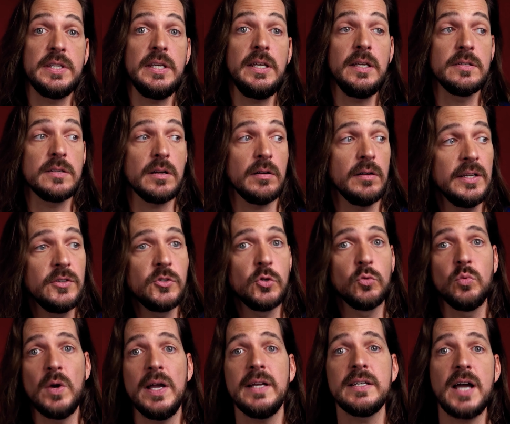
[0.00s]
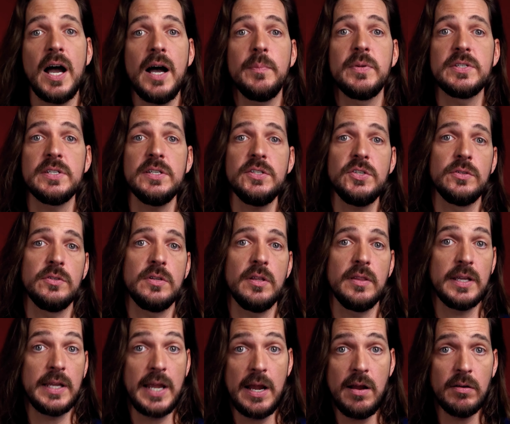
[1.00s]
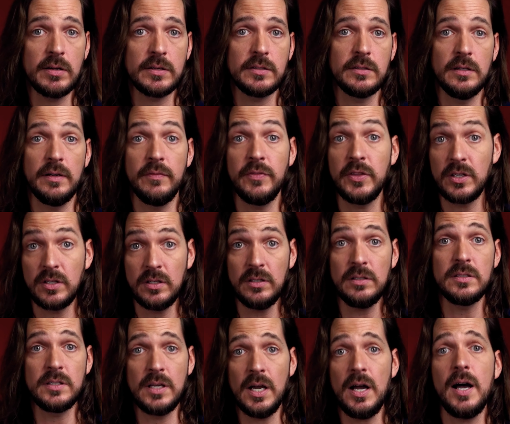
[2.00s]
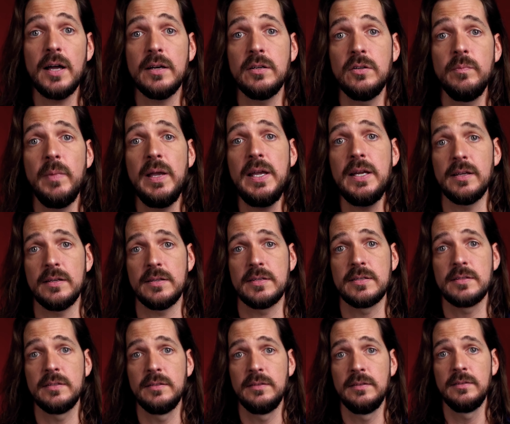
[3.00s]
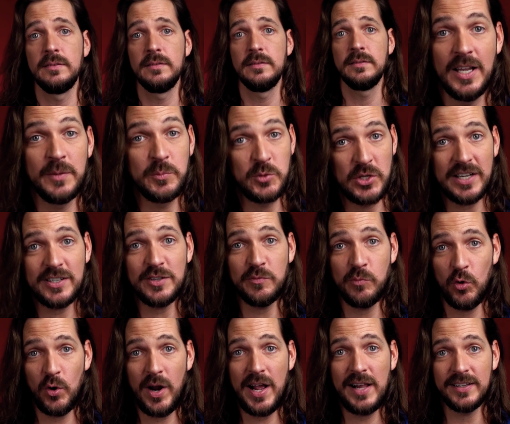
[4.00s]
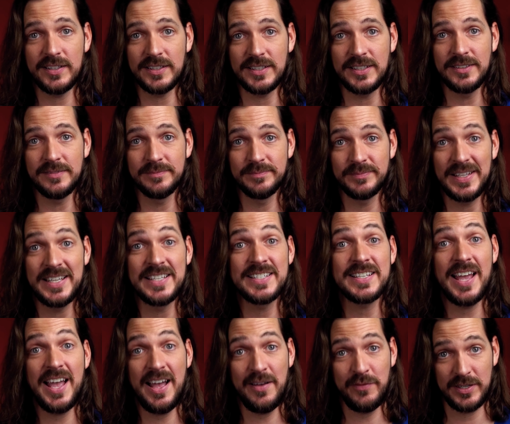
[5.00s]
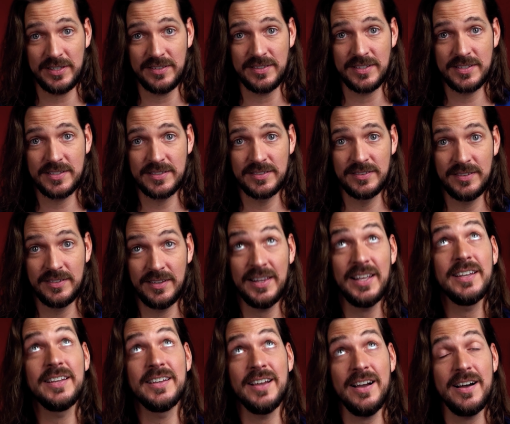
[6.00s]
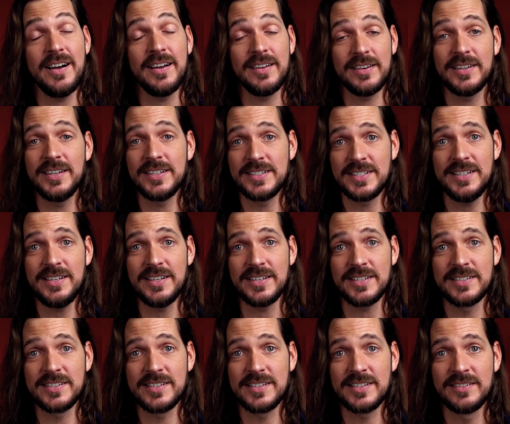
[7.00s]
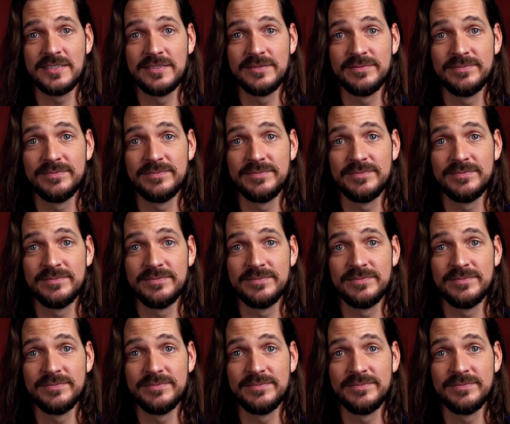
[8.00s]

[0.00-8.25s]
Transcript: things are in direct opposition to the character of the good God who made us. Objective morality is evidence that God exists.